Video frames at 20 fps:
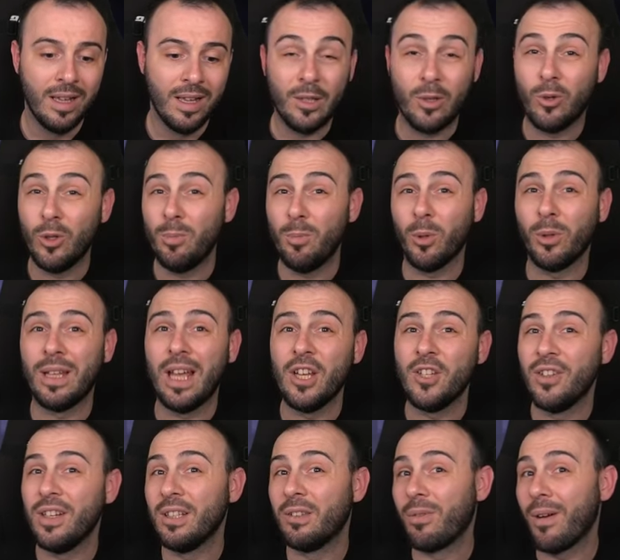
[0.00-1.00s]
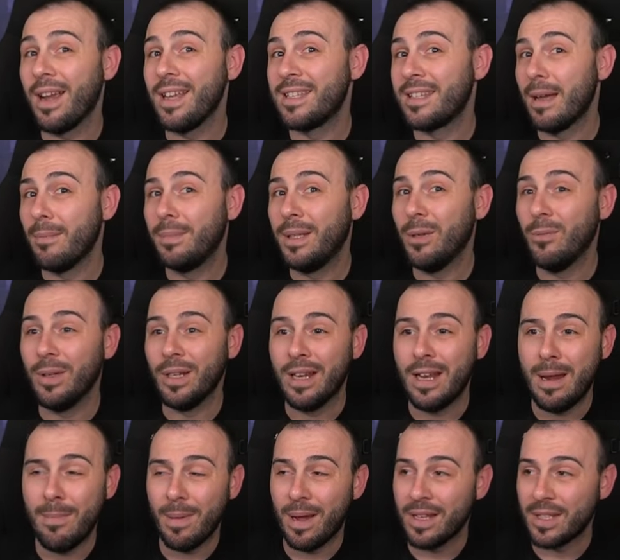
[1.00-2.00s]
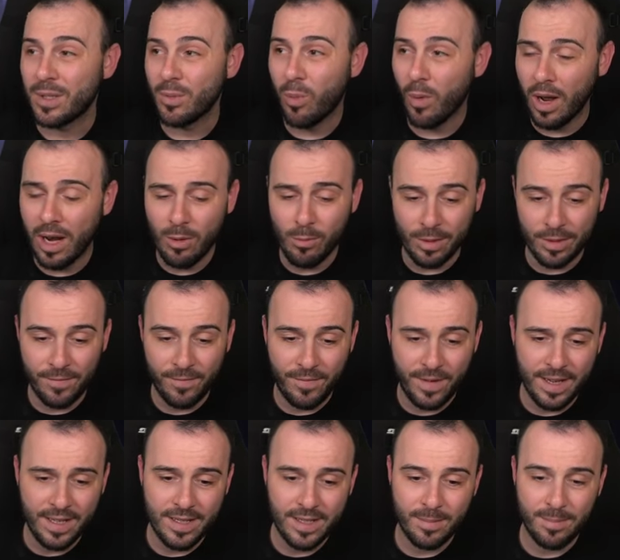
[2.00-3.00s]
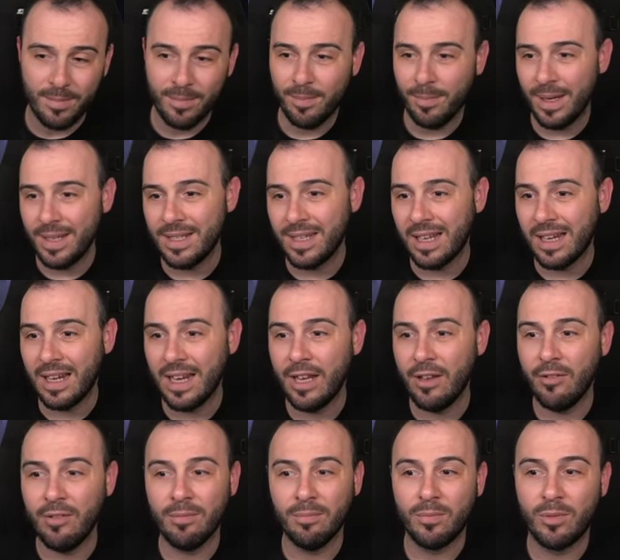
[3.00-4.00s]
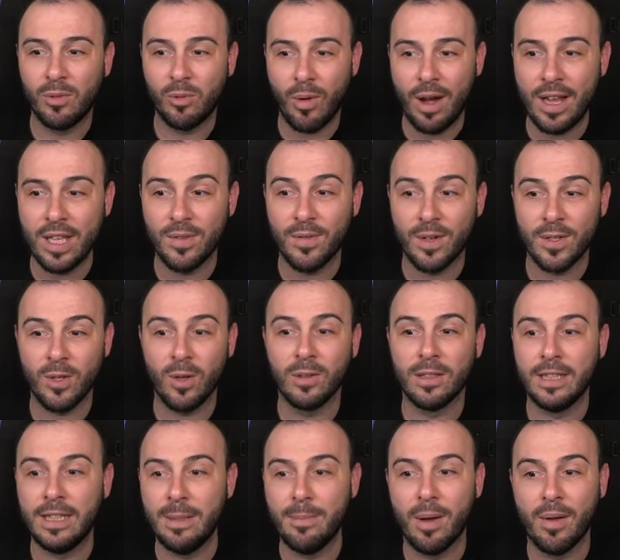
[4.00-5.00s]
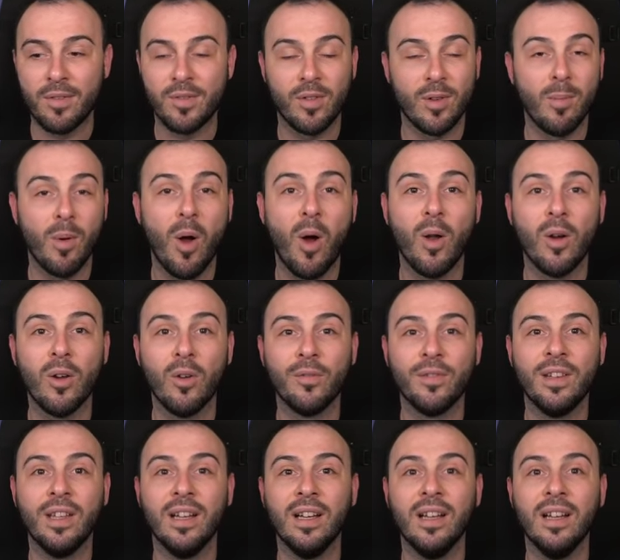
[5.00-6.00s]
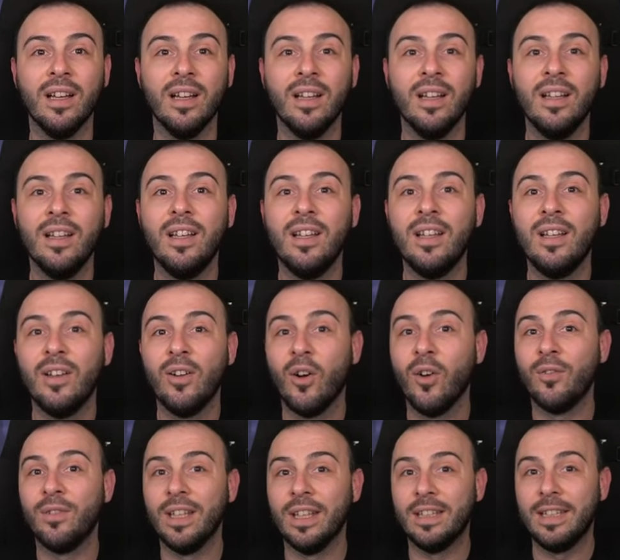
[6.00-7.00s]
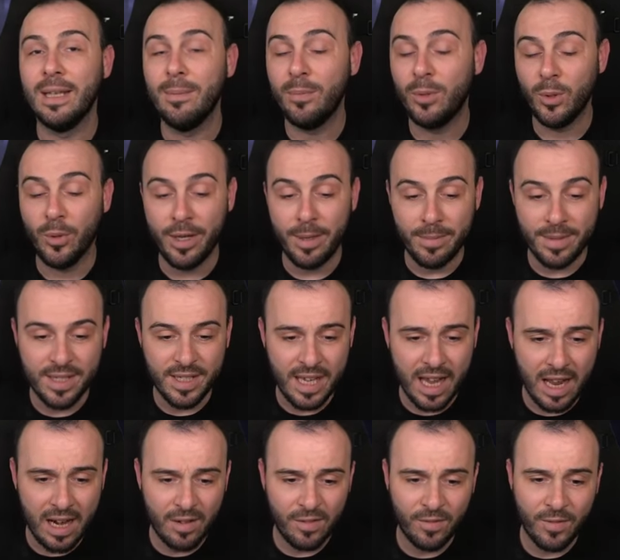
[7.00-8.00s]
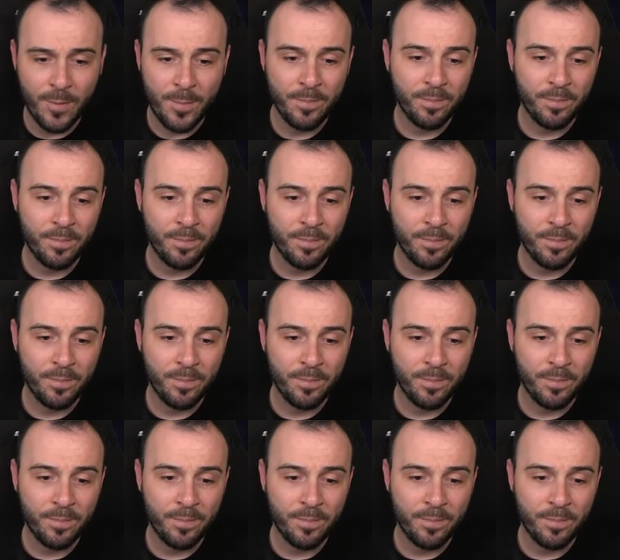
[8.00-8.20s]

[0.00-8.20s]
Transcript: You could potentially try something with him as well, with Fitz. Basically, he transfers all the debuffs from all of the of the team to himself.